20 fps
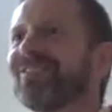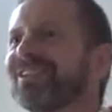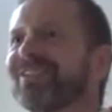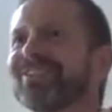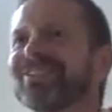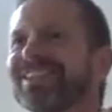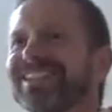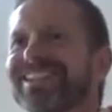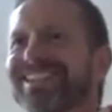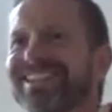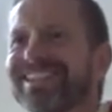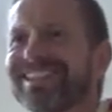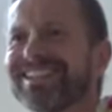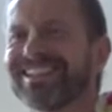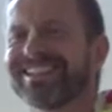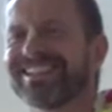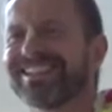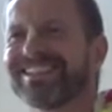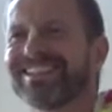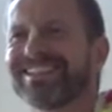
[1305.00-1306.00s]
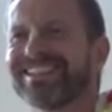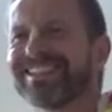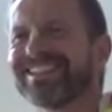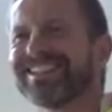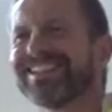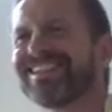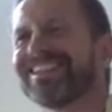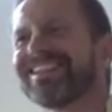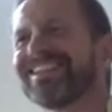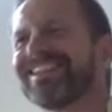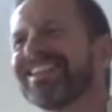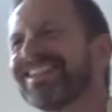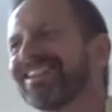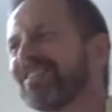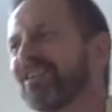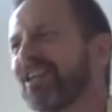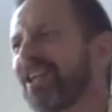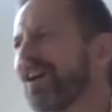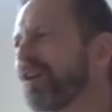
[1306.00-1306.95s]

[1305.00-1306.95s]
we do it. Well,